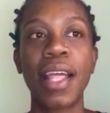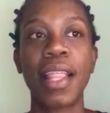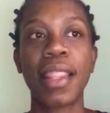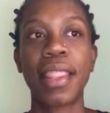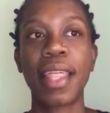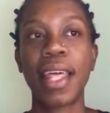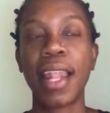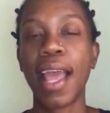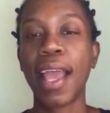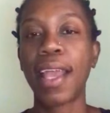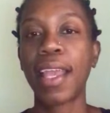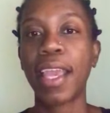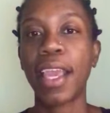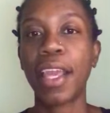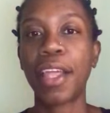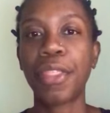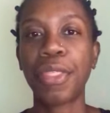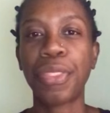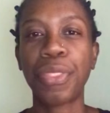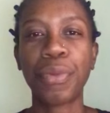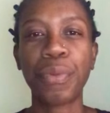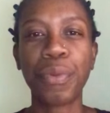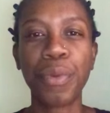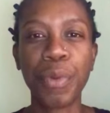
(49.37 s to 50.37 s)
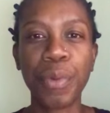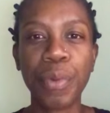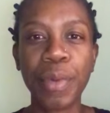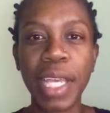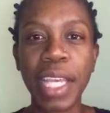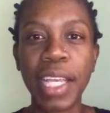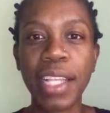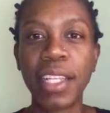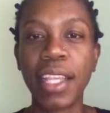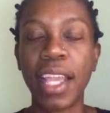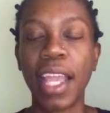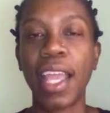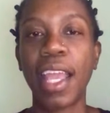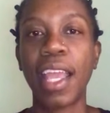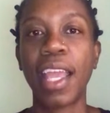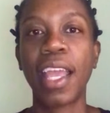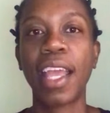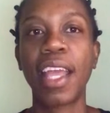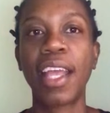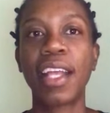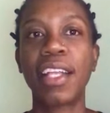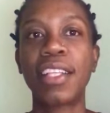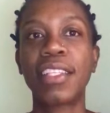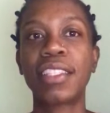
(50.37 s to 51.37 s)
that I get through it,
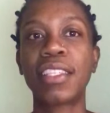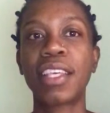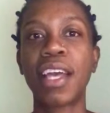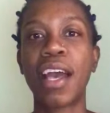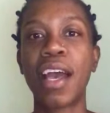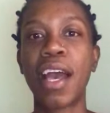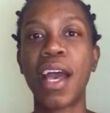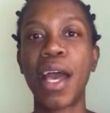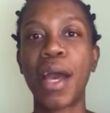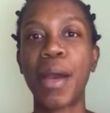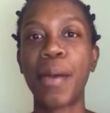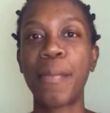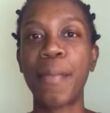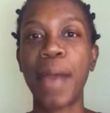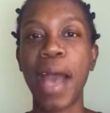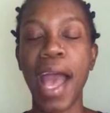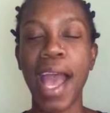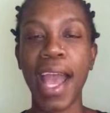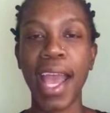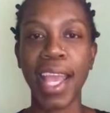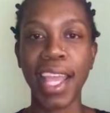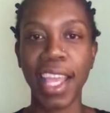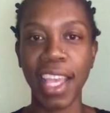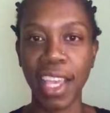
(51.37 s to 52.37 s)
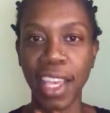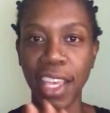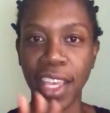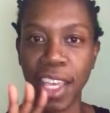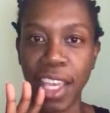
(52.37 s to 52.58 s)
and I